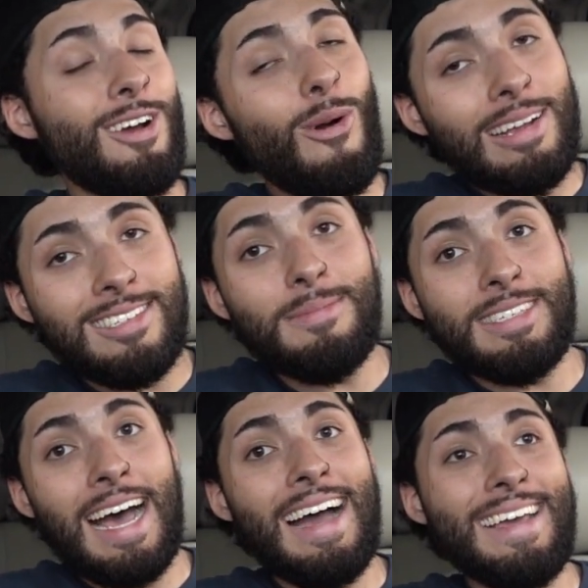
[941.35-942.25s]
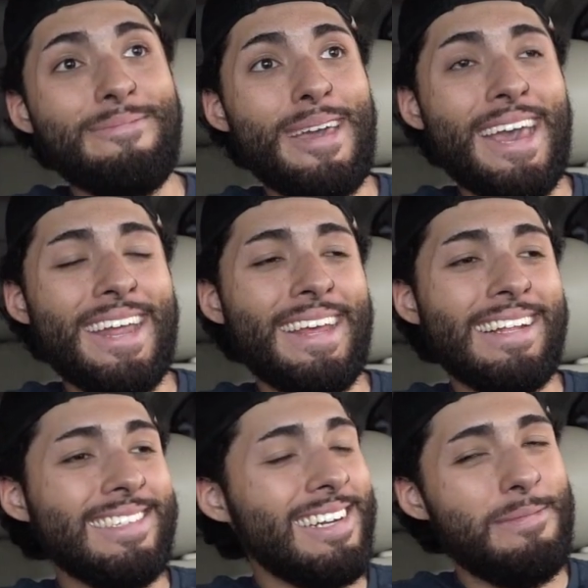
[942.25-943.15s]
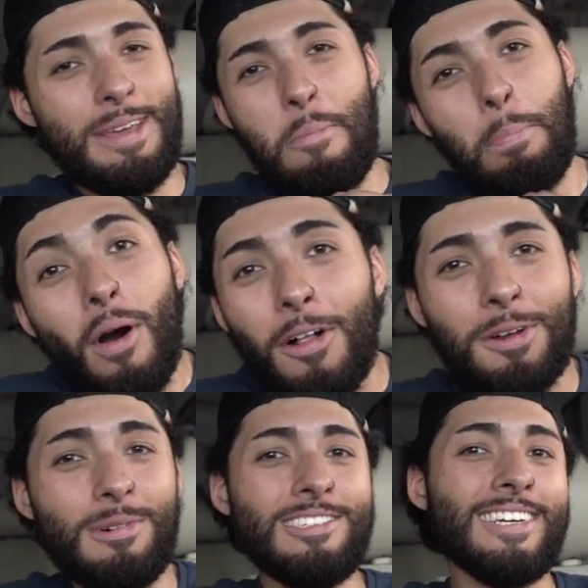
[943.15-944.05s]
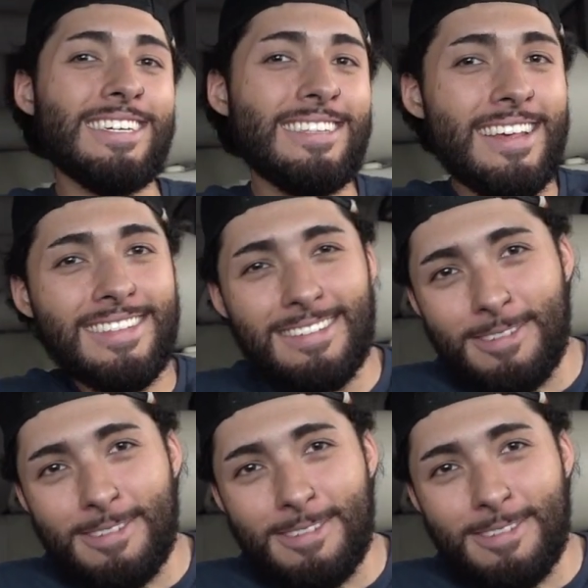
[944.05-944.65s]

quite some time, and it's going to be baller once I get that thing,